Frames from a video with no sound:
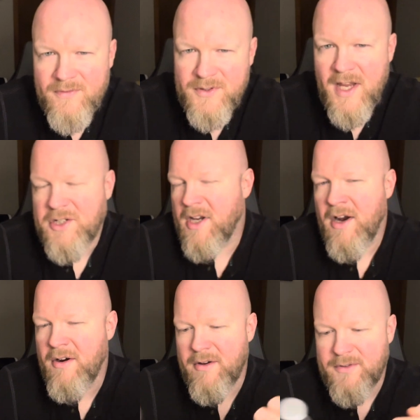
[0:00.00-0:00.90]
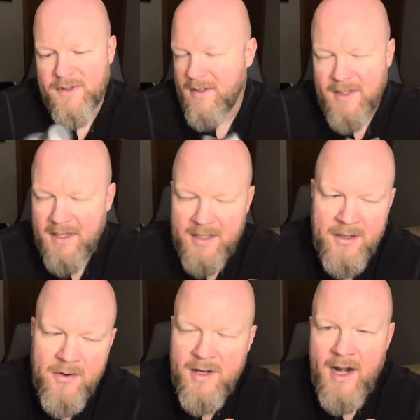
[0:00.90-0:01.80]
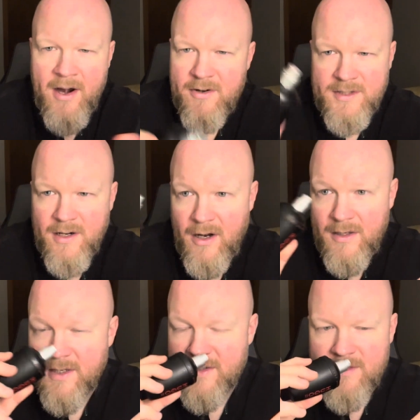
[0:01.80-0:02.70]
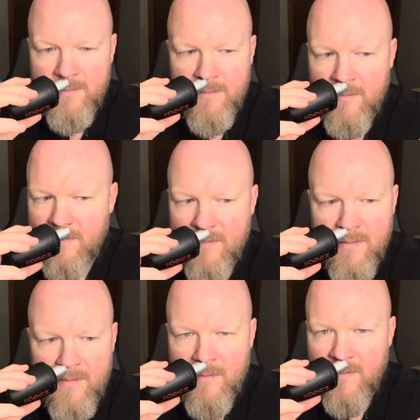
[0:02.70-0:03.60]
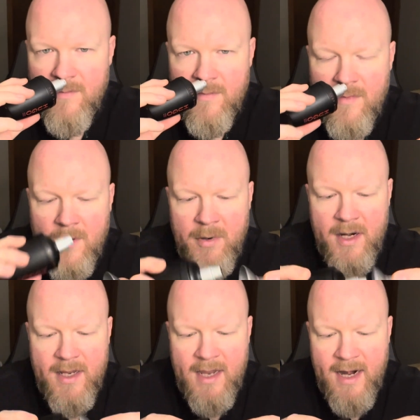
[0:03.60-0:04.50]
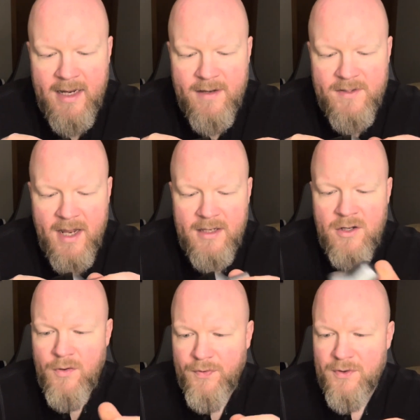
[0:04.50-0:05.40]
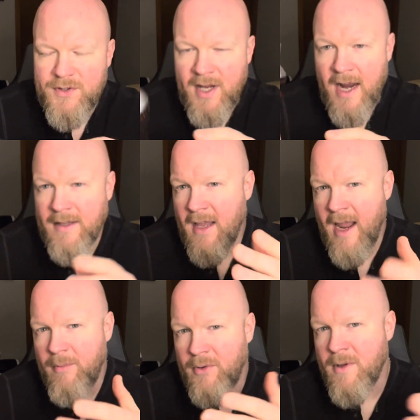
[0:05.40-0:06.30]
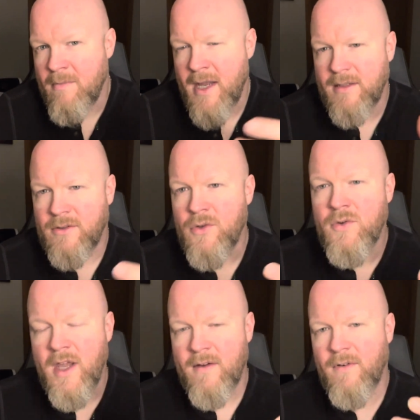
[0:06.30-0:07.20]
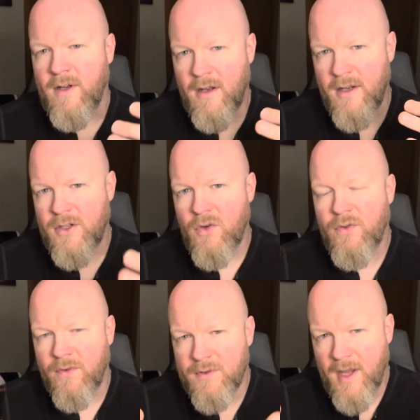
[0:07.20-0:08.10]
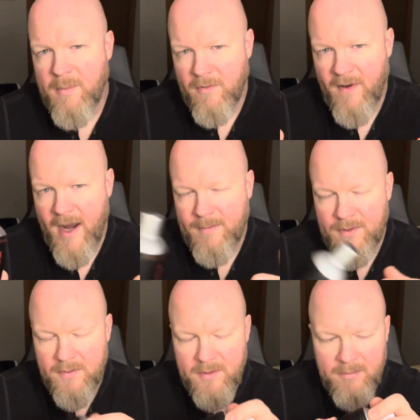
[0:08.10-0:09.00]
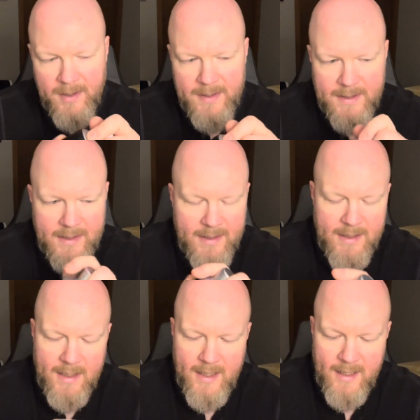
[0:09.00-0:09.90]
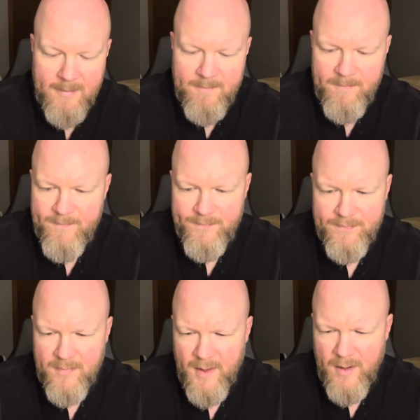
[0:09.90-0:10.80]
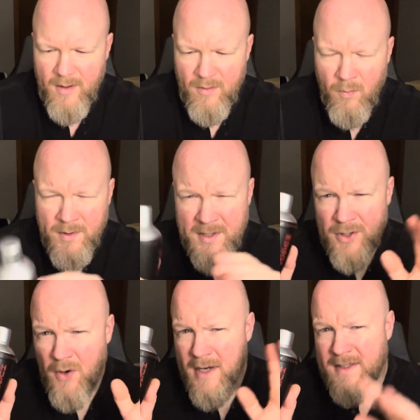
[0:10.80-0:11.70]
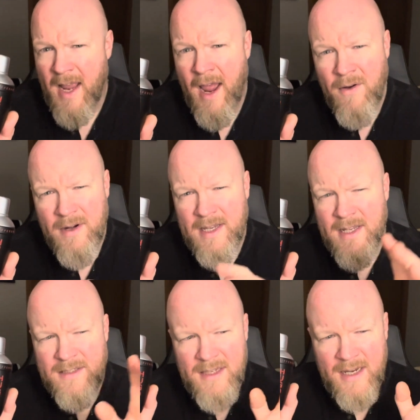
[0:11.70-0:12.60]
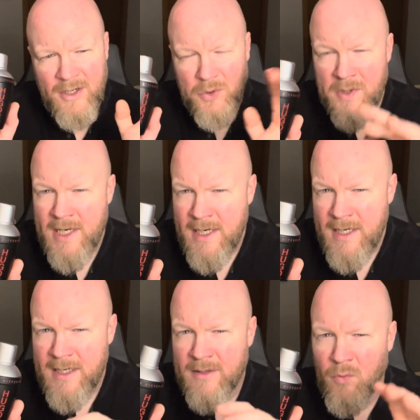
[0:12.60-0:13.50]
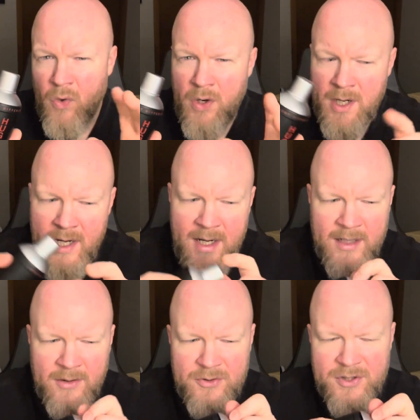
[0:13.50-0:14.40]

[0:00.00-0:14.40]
Versace arrows. You don't get arrows at all in this. But it kind of gives that youthful side. The apple and the mint do give a youthful type of vibe to it. But um, once it dries down, it gets like green and woody and a little